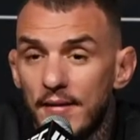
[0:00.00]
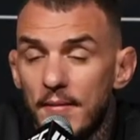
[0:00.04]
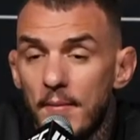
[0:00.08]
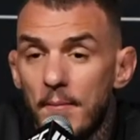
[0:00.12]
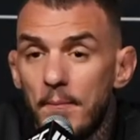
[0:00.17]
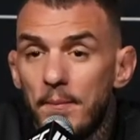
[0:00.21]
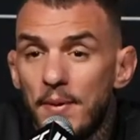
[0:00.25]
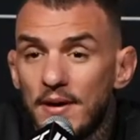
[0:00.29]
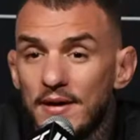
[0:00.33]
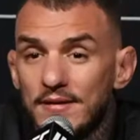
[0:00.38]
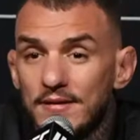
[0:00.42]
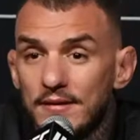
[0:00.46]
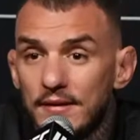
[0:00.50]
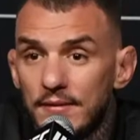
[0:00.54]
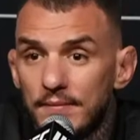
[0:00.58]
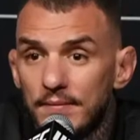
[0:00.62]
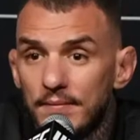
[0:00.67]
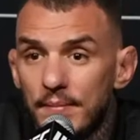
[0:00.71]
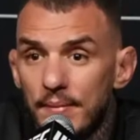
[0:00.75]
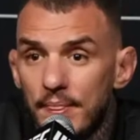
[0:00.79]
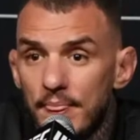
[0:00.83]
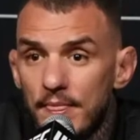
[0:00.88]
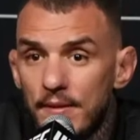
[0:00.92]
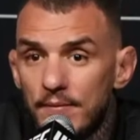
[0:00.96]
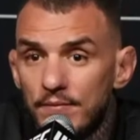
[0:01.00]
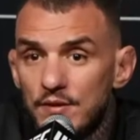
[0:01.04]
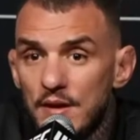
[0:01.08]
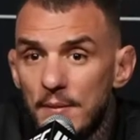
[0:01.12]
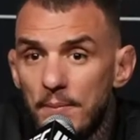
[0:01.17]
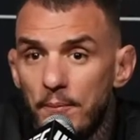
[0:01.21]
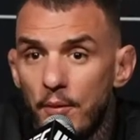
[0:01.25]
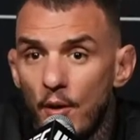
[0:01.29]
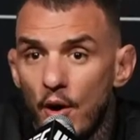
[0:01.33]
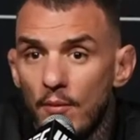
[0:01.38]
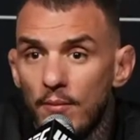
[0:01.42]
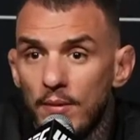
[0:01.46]
But the
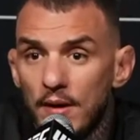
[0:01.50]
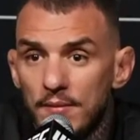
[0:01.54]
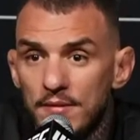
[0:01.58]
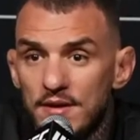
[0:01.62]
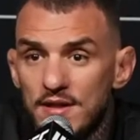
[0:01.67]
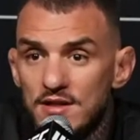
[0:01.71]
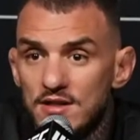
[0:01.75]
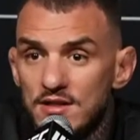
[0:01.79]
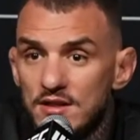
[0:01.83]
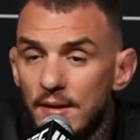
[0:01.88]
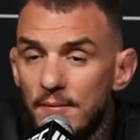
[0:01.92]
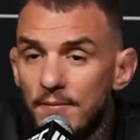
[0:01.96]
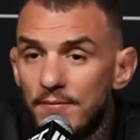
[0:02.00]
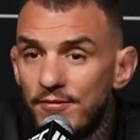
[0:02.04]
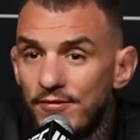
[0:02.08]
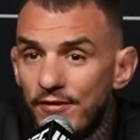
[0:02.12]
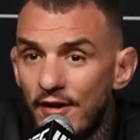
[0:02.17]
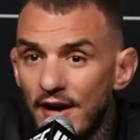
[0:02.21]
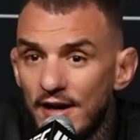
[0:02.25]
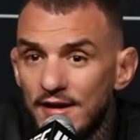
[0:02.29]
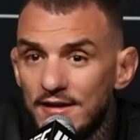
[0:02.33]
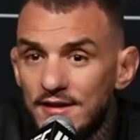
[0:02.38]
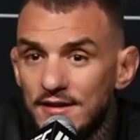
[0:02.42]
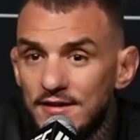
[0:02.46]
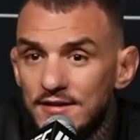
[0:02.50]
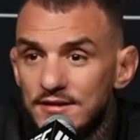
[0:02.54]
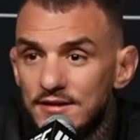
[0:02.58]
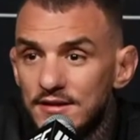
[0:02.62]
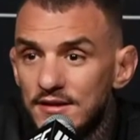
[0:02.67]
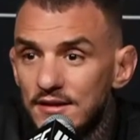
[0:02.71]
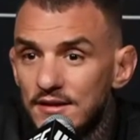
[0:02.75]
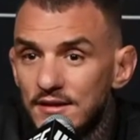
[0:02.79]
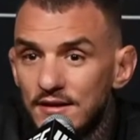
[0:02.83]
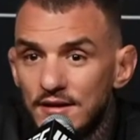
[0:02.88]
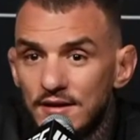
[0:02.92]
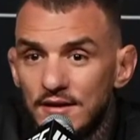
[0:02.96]
problem is some fighters,
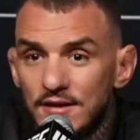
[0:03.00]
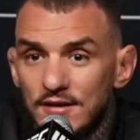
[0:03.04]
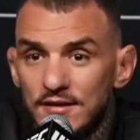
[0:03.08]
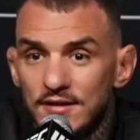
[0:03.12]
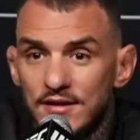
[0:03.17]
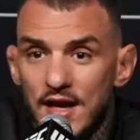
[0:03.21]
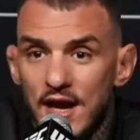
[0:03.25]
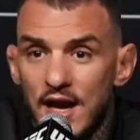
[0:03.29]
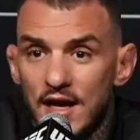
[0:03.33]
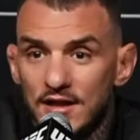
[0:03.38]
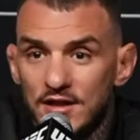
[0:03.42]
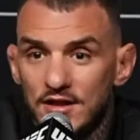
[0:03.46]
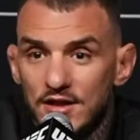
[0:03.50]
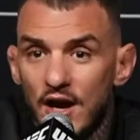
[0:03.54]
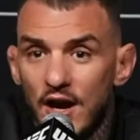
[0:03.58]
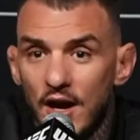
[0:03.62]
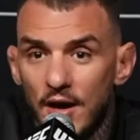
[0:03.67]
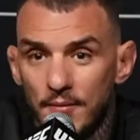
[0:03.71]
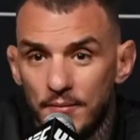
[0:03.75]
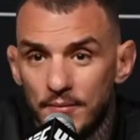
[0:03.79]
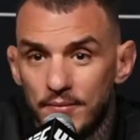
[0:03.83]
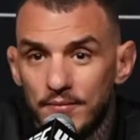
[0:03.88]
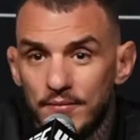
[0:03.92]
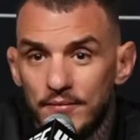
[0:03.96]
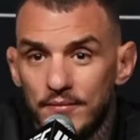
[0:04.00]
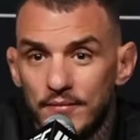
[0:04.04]
they are dumb.